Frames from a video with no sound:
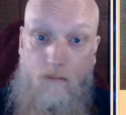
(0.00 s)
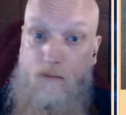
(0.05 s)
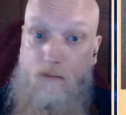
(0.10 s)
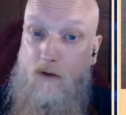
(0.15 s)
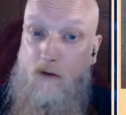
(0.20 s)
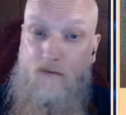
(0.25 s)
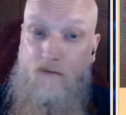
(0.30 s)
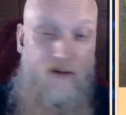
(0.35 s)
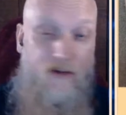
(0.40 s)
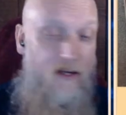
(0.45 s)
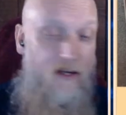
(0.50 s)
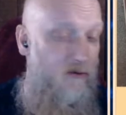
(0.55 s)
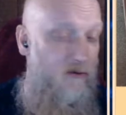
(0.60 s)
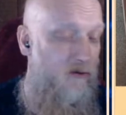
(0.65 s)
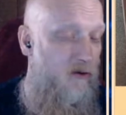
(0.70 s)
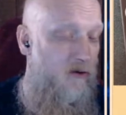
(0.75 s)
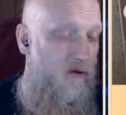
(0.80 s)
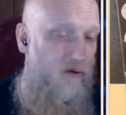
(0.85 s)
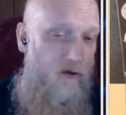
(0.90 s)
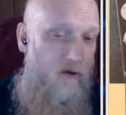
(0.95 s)
But obviously it's
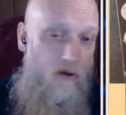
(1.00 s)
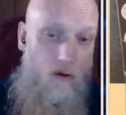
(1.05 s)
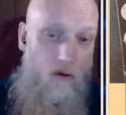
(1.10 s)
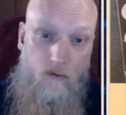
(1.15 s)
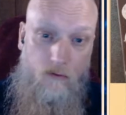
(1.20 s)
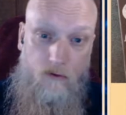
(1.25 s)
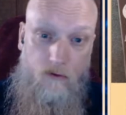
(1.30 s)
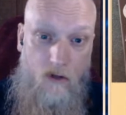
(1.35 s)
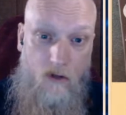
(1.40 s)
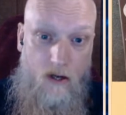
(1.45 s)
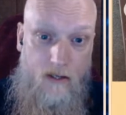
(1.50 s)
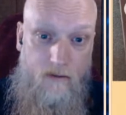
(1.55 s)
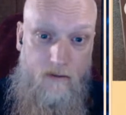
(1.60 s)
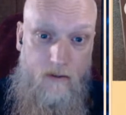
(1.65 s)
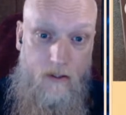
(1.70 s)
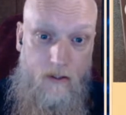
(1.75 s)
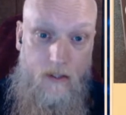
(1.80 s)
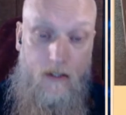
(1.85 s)
such an old site,